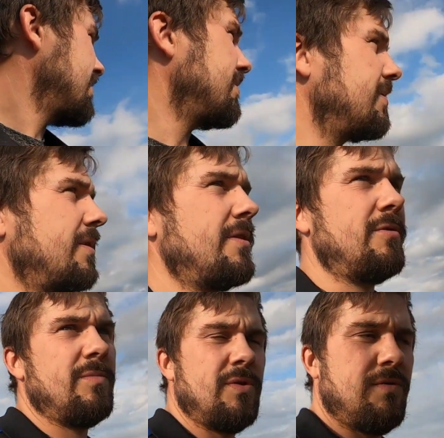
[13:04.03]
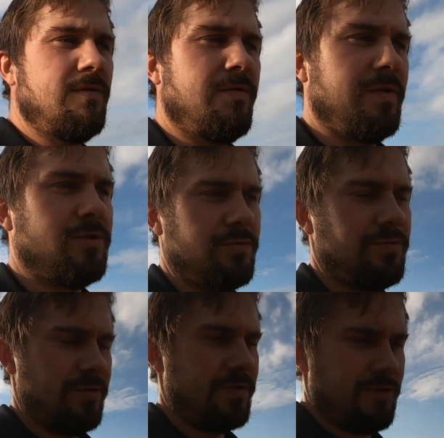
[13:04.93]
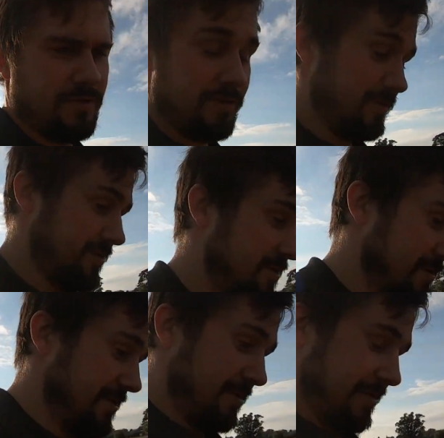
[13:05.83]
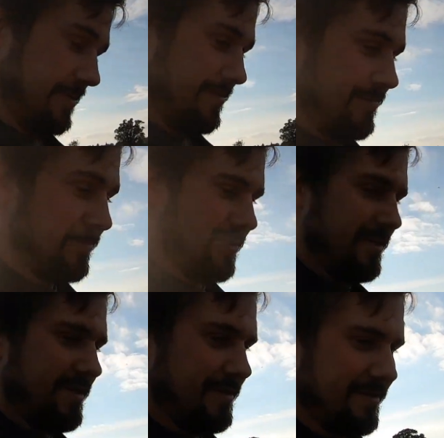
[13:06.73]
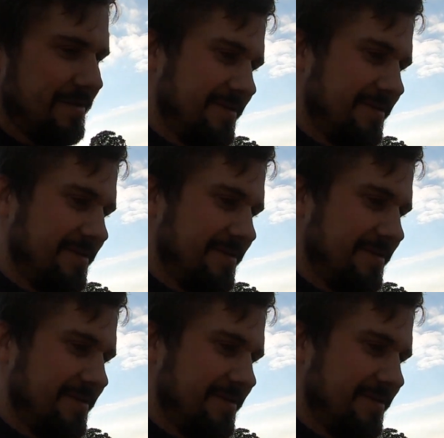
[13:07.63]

I hope you've enjoyed watching